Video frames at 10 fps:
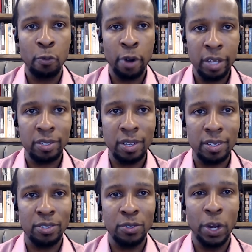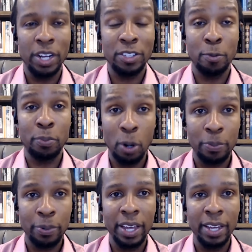racist when it's
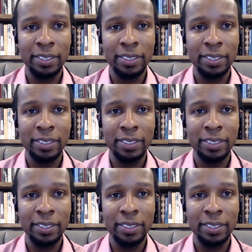appropriate,